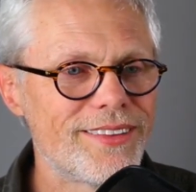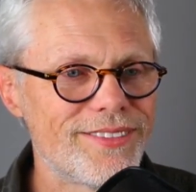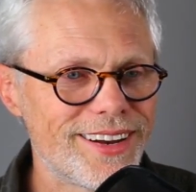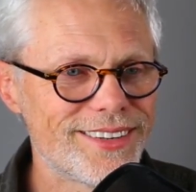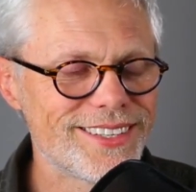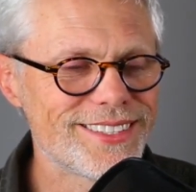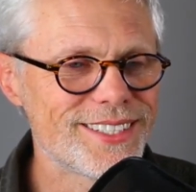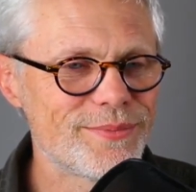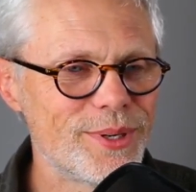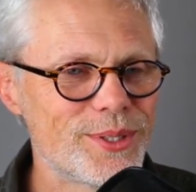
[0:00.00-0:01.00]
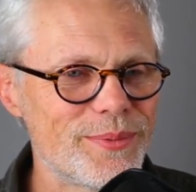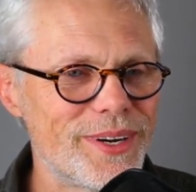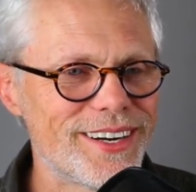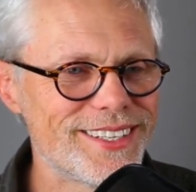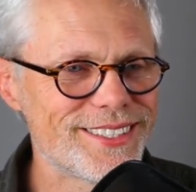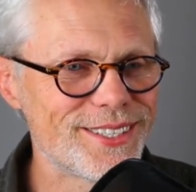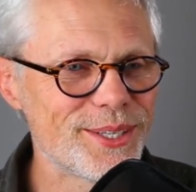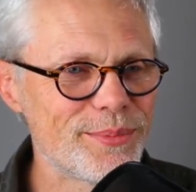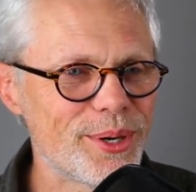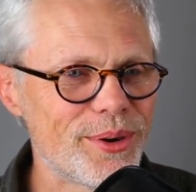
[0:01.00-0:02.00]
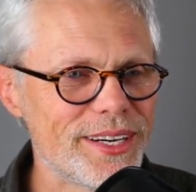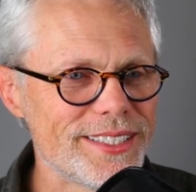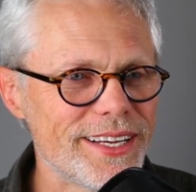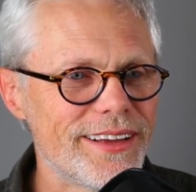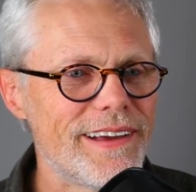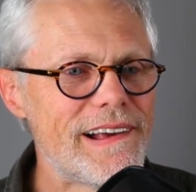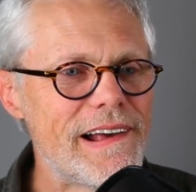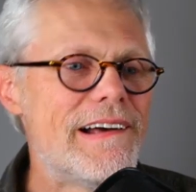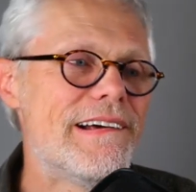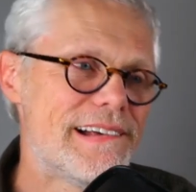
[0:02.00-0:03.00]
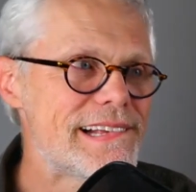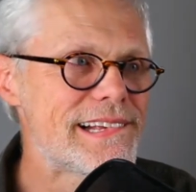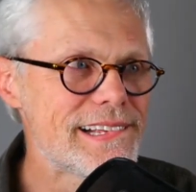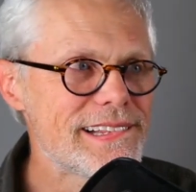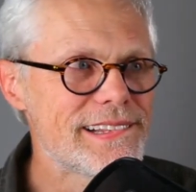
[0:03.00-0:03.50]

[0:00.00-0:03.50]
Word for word: Platycel says most Americans are super crazy. Yeah.